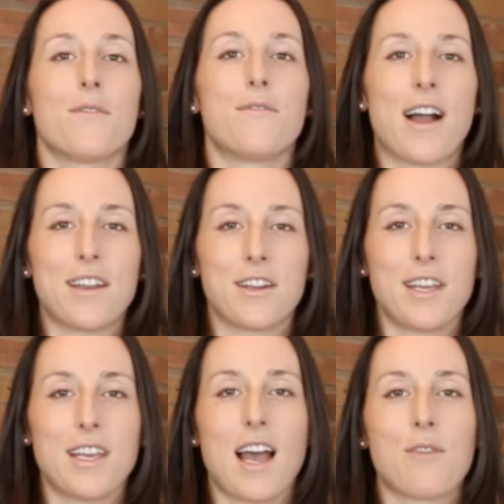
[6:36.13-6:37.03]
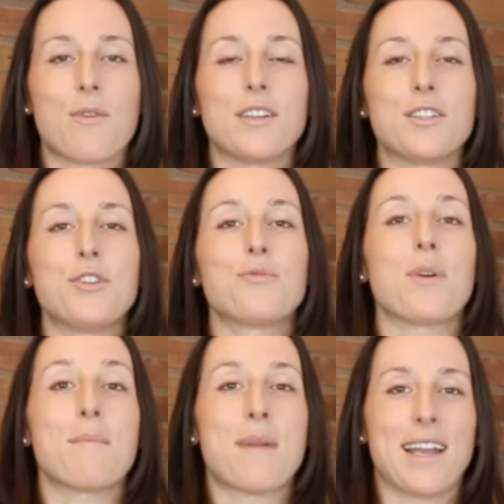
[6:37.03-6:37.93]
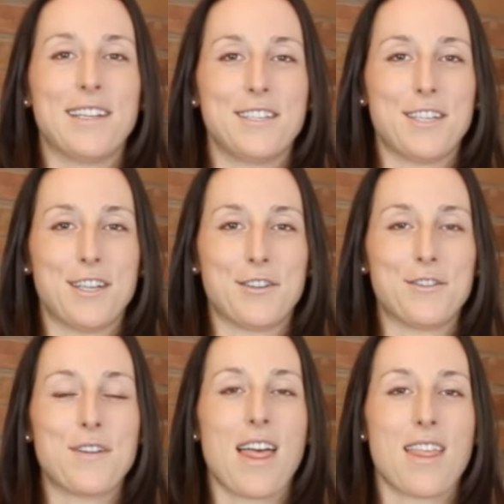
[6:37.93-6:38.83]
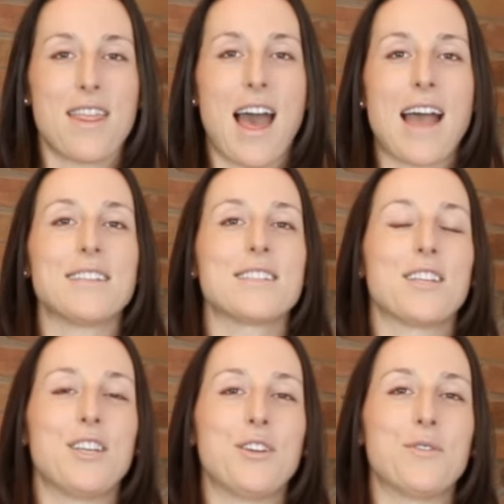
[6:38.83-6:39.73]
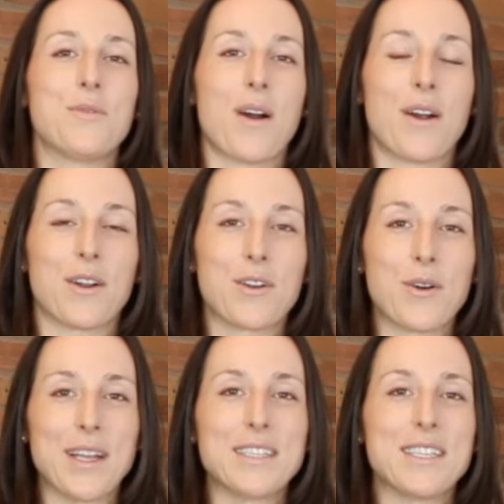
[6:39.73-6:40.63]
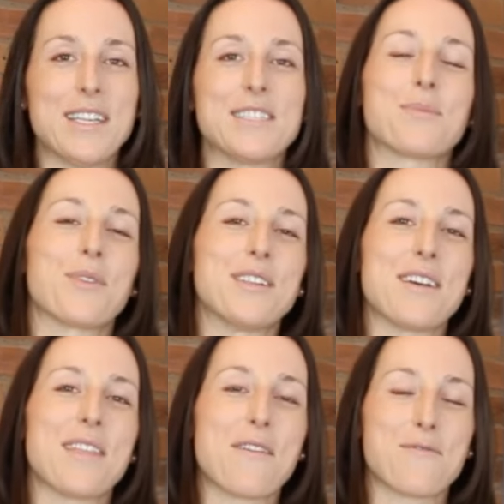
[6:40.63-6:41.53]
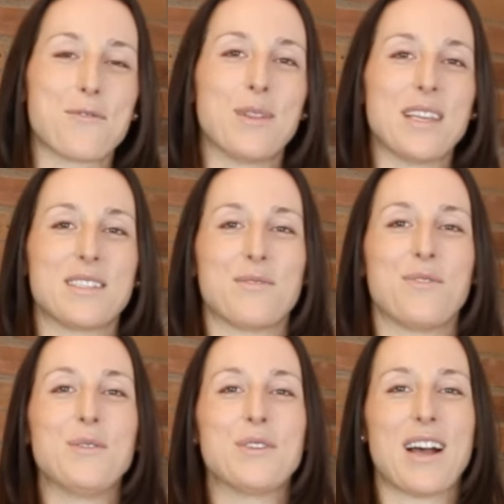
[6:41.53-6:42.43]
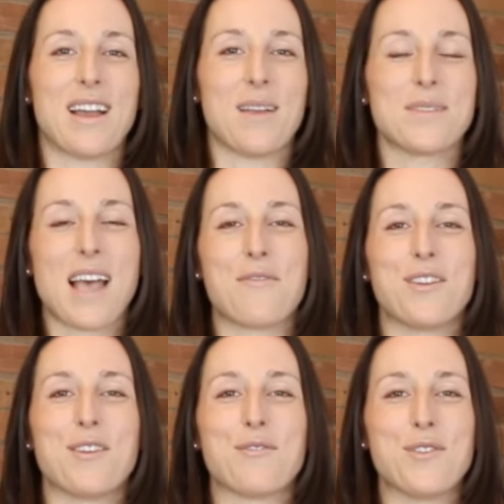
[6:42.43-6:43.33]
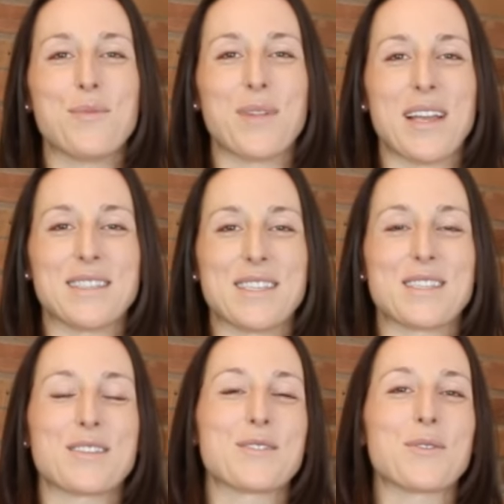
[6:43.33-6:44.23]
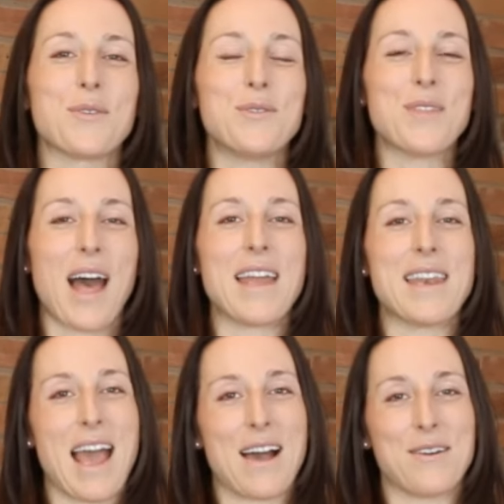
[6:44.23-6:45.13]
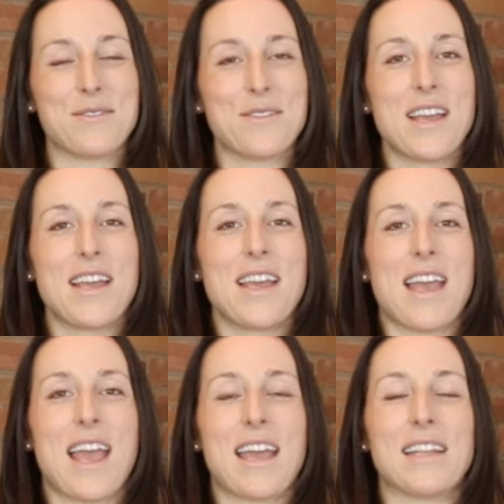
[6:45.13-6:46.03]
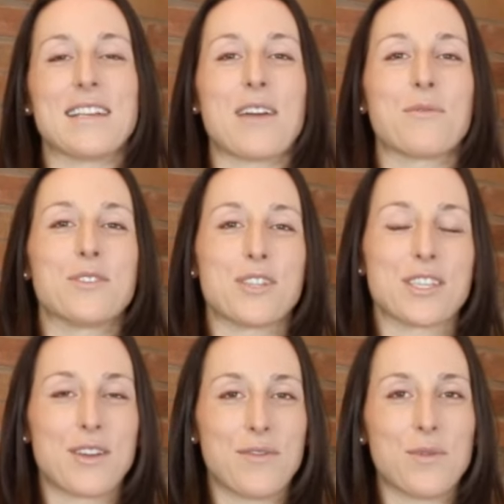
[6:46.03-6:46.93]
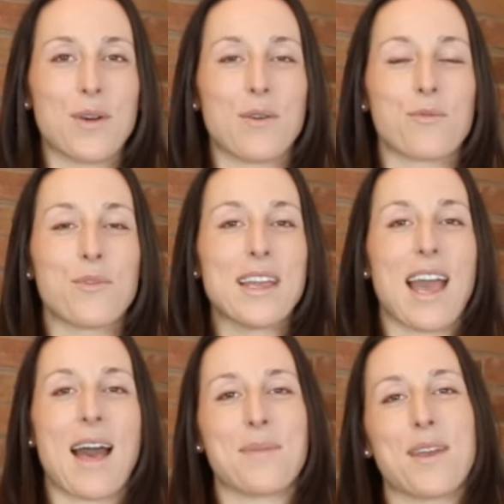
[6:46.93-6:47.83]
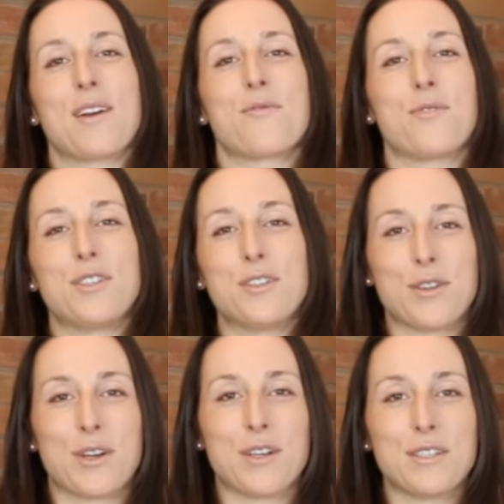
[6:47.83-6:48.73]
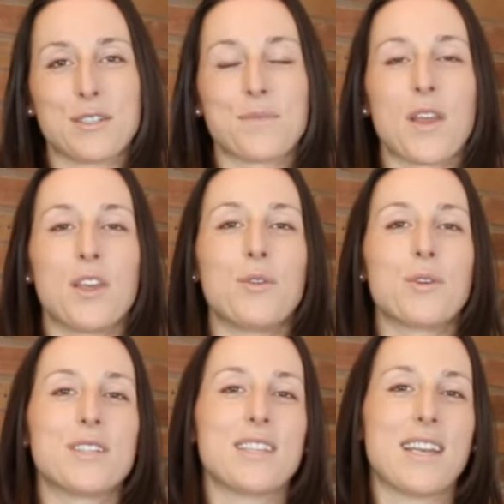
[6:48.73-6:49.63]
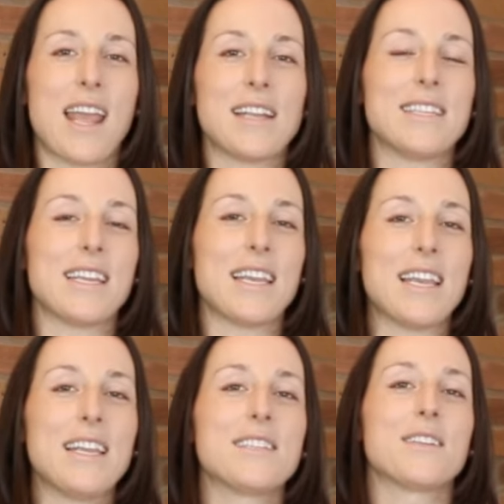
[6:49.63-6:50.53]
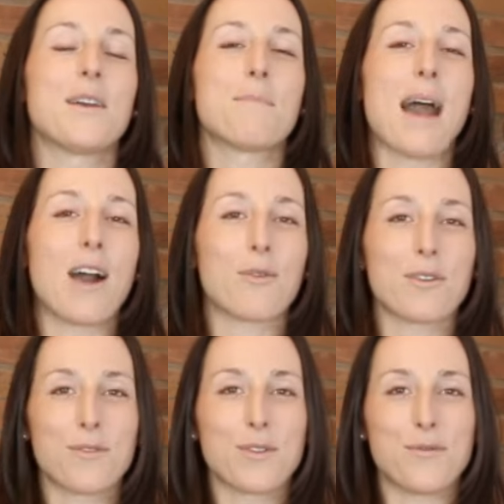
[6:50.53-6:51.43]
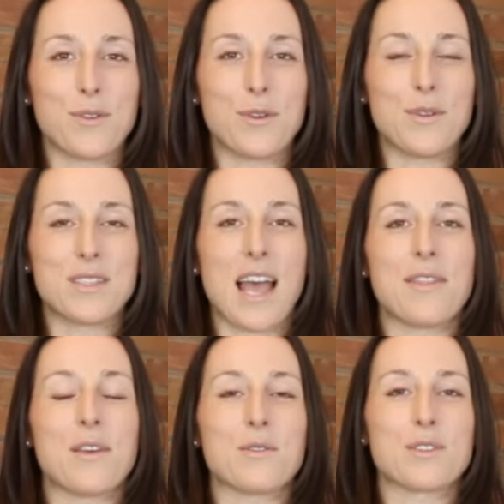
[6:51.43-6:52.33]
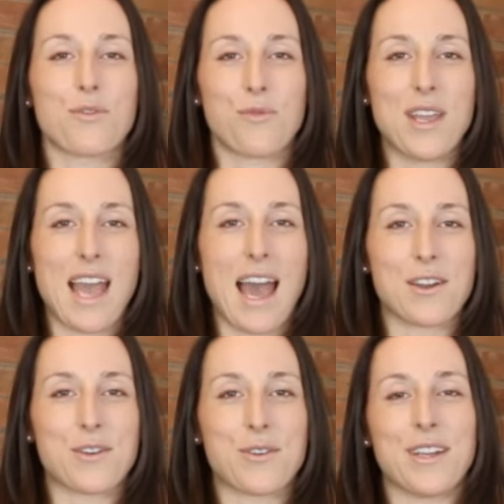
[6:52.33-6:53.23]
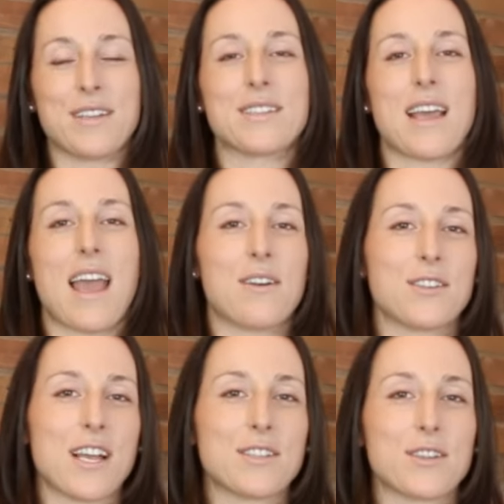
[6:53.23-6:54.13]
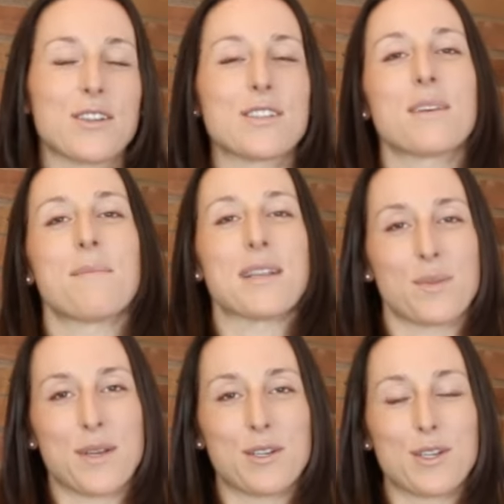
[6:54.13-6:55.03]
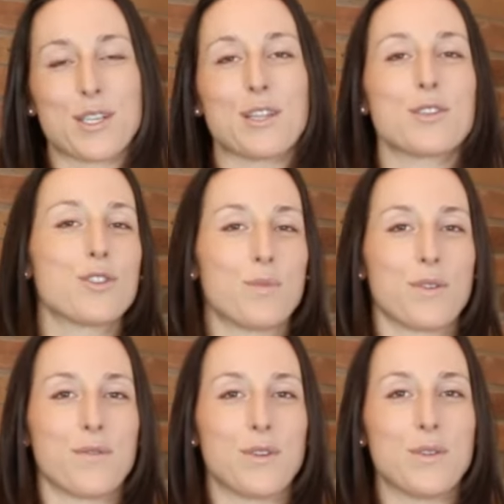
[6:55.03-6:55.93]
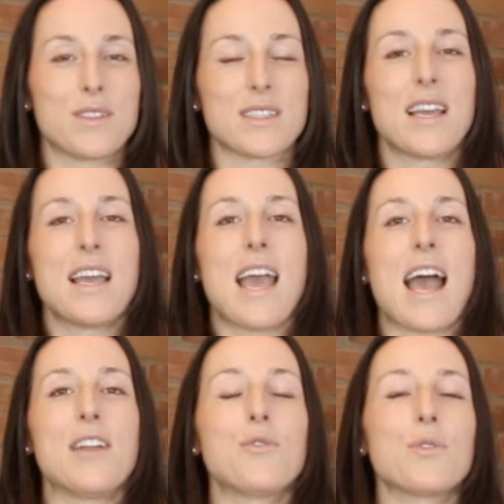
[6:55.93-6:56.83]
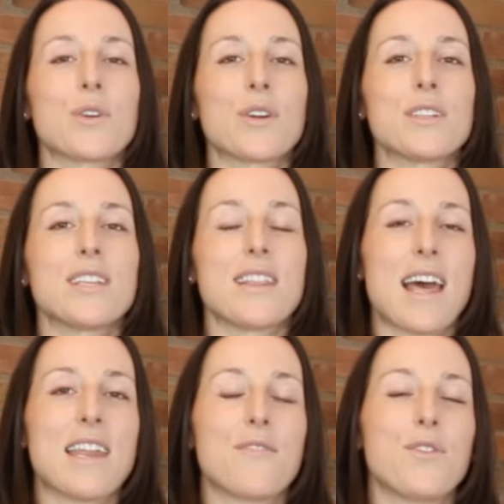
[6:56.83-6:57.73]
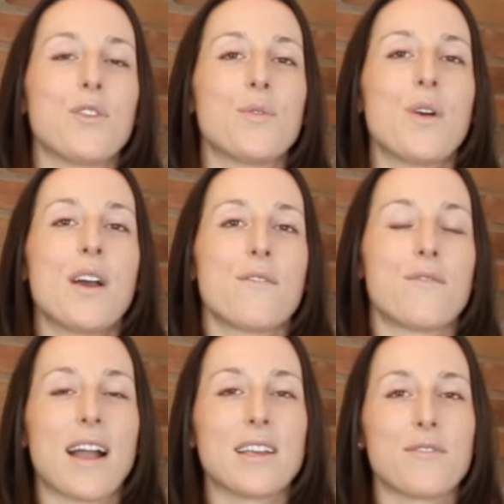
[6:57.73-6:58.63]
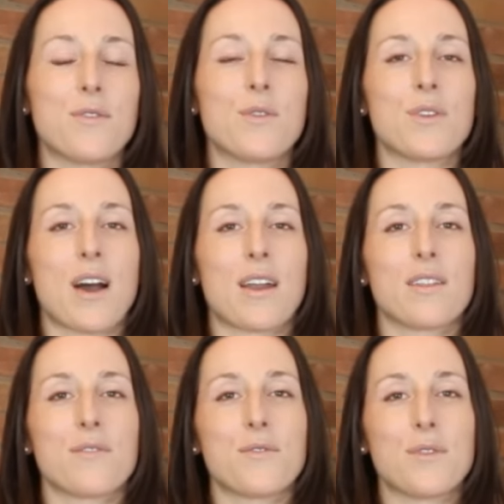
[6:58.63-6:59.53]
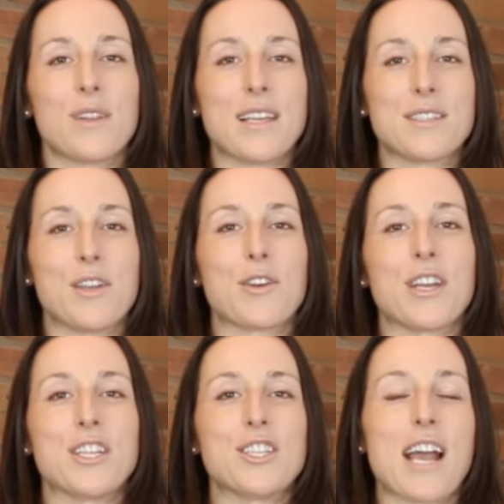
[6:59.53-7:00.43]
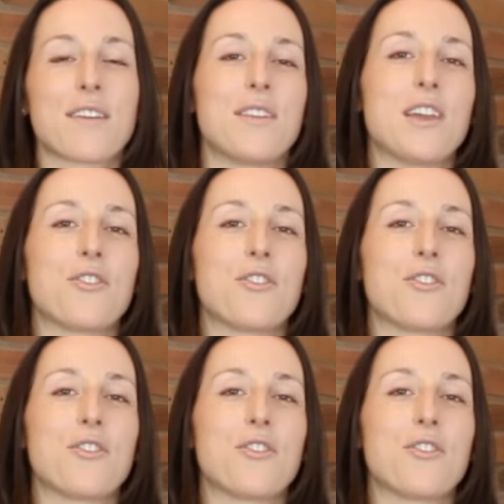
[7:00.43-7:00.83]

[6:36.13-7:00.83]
Finally, I want to remind you that you are going to need to print out that food list a few times, have it in a few places, so go do that now. And I will just give you a recap here of what you learned. You learned today to eat powerful foods and those 3 categories, the energizers, the muscle builders, and the superfoods. And you learned that if you find a food not on the food list, that you're going to check the